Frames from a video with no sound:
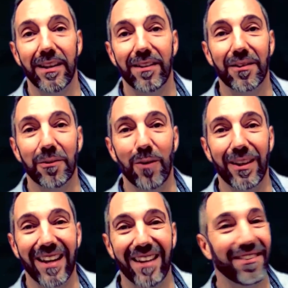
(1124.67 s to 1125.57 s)
It's the
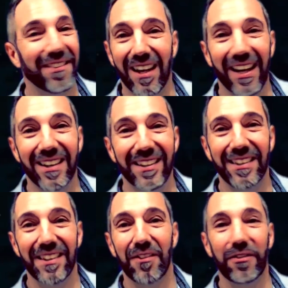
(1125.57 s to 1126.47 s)
one that's uh,
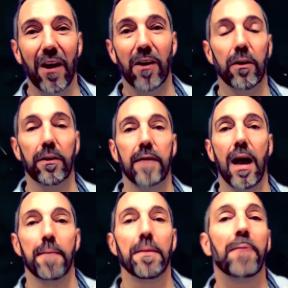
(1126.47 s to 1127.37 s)
scared all the time,